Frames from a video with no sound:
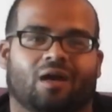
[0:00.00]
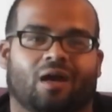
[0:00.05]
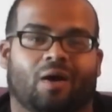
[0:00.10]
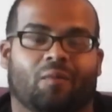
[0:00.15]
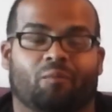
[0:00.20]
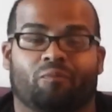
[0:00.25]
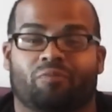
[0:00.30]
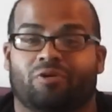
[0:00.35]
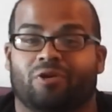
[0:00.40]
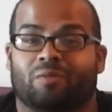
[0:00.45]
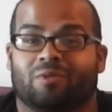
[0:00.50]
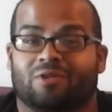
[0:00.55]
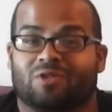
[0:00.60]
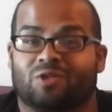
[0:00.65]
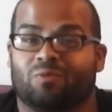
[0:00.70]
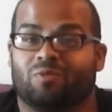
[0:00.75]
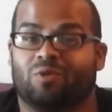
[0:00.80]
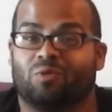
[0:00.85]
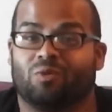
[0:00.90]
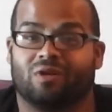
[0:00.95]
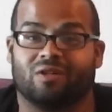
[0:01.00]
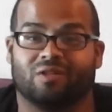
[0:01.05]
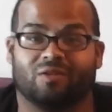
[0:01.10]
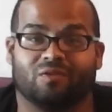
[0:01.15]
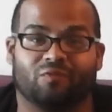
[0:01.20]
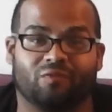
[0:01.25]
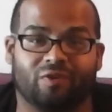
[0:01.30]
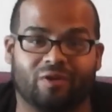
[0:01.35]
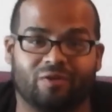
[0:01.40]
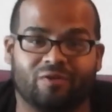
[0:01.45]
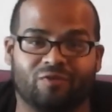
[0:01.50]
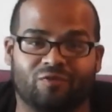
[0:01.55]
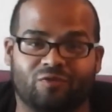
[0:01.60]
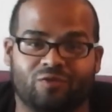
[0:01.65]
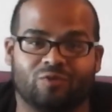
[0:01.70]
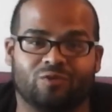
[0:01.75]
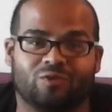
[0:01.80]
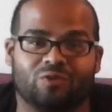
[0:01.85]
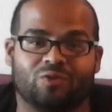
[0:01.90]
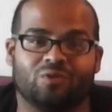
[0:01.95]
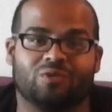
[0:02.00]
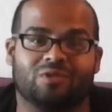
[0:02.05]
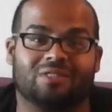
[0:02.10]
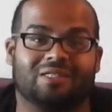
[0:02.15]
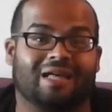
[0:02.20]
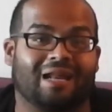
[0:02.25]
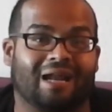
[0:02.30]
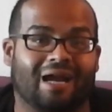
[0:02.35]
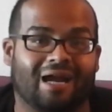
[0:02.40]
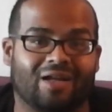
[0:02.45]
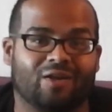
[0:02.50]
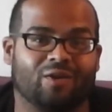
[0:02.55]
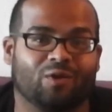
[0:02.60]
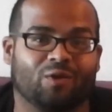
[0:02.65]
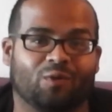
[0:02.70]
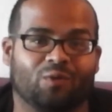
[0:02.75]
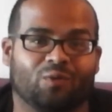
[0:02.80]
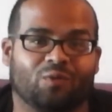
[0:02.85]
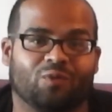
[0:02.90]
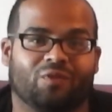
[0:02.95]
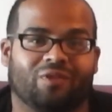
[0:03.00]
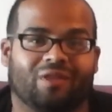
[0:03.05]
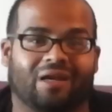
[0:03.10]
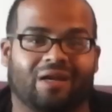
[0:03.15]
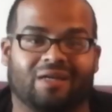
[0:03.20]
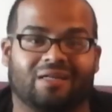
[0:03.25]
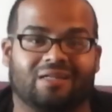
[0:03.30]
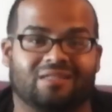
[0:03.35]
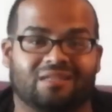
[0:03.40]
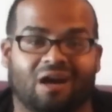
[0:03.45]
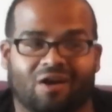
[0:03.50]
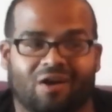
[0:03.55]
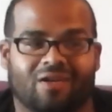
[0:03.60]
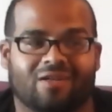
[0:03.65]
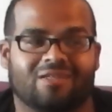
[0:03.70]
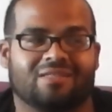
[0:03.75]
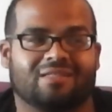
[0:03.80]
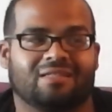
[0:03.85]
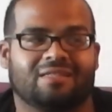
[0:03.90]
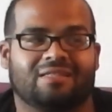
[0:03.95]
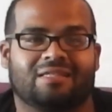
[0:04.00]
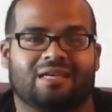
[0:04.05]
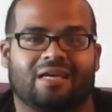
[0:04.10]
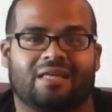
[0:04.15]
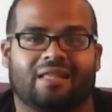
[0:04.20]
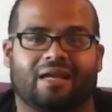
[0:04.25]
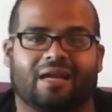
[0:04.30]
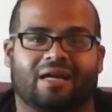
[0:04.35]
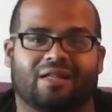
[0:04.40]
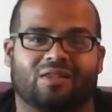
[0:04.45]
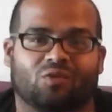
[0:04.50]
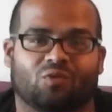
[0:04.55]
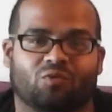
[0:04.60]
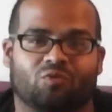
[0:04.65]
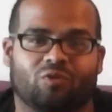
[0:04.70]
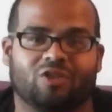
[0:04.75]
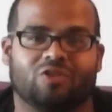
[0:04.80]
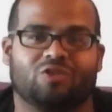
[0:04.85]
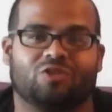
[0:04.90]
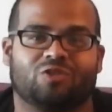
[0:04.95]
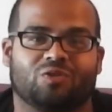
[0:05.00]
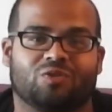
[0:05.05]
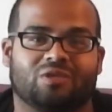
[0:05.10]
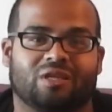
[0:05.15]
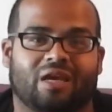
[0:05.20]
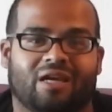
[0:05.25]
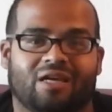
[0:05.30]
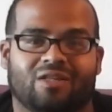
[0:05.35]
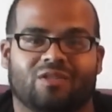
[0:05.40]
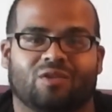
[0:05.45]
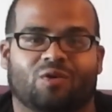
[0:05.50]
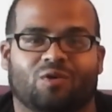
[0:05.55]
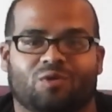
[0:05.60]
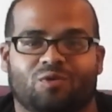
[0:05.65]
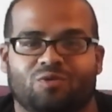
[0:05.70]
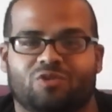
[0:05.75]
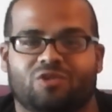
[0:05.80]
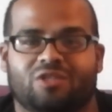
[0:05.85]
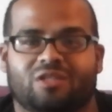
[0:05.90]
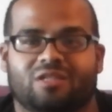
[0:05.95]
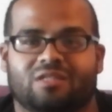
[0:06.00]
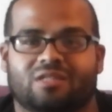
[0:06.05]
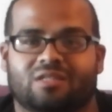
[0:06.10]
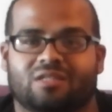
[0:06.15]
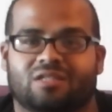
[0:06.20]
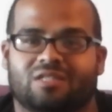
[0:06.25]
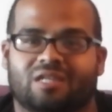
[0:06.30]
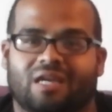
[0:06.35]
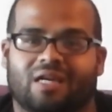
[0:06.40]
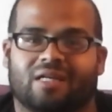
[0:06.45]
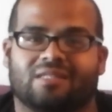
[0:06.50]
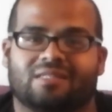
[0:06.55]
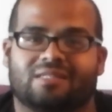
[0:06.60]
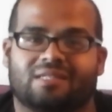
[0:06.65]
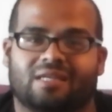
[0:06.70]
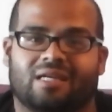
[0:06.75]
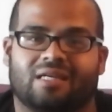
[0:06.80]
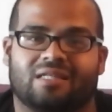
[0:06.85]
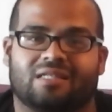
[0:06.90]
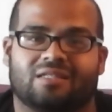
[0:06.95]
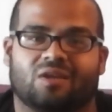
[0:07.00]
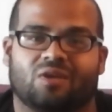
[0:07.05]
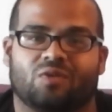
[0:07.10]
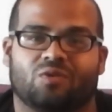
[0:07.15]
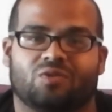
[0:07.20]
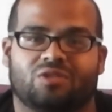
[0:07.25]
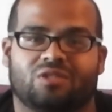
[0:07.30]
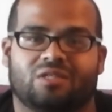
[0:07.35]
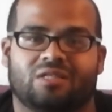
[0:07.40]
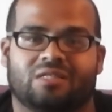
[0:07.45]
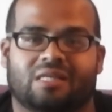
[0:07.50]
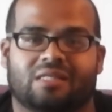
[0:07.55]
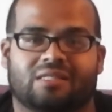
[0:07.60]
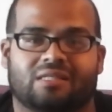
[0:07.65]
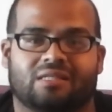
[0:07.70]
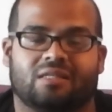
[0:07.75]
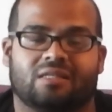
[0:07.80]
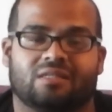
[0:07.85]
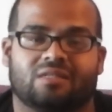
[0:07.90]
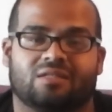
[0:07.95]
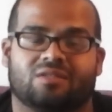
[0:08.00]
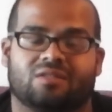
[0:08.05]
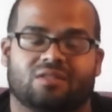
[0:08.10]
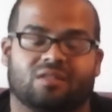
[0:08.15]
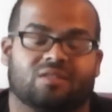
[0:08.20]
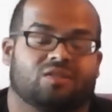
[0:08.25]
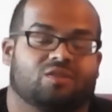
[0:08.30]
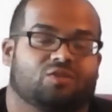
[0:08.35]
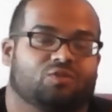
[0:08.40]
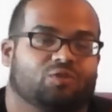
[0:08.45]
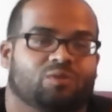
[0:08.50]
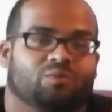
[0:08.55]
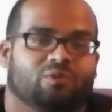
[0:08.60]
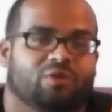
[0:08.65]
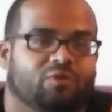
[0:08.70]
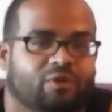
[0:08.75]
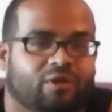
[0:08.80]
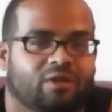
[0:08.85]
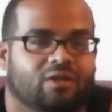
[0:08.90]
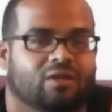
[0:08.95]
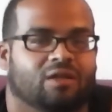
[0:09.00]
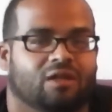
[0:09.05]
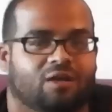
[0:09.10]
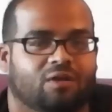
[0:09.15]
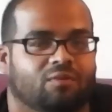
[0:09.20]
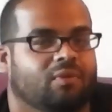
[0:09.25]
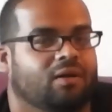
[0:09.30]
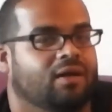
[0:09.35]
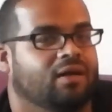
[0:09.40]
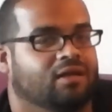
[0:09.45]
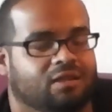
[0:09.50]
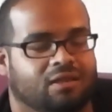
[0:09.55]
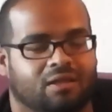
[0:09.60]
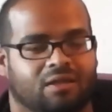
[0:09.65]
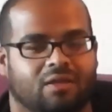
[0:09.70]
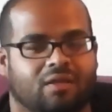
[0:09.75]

I'm pretty much gonna be one of the very few dudes that I know that could honestly say they got the retros and the OGs, because Shaq Attacks OGs as it is extremely rare to come by.